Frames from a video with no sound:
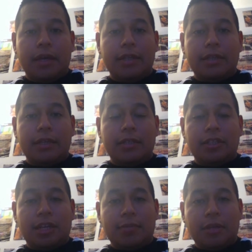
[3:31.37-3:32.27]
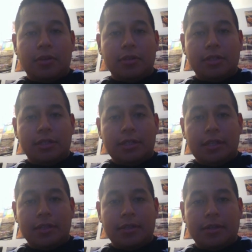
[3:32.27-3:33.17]
and then Jamie lost a
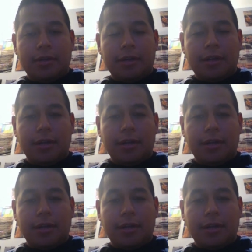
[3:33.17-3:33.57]
cylinder.